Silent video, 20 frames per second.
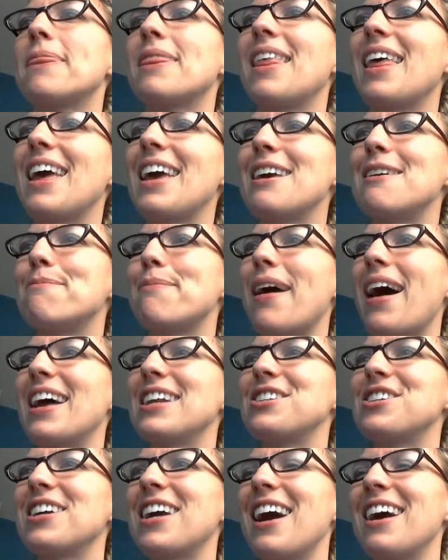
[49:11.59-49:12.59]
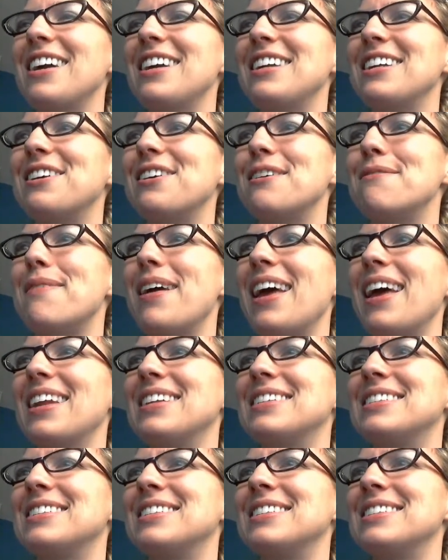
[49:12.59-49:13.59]
Hey Patrick, how you doing, man?
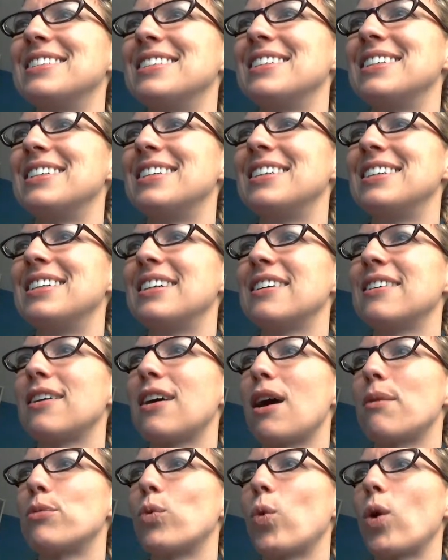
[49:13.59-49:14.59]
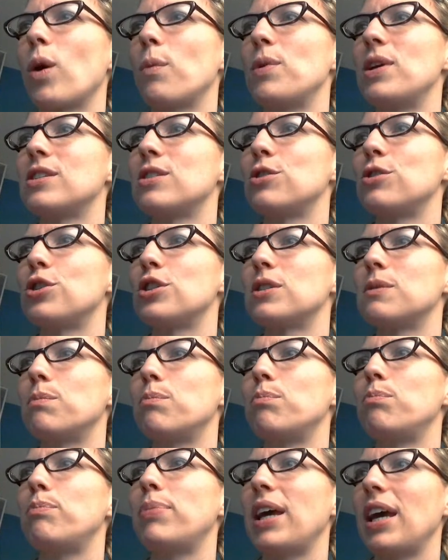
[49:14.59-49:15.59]
Gobber war beasts are just
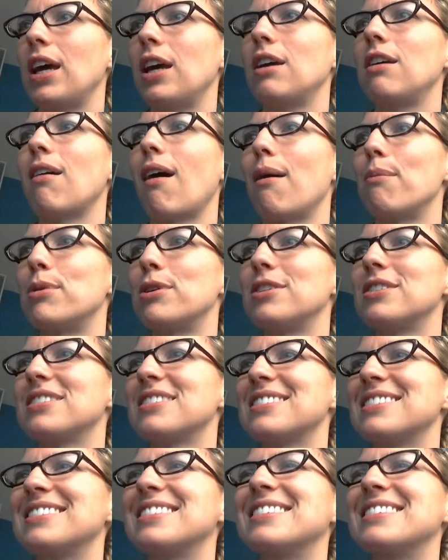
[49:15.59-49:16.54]
big gobbers.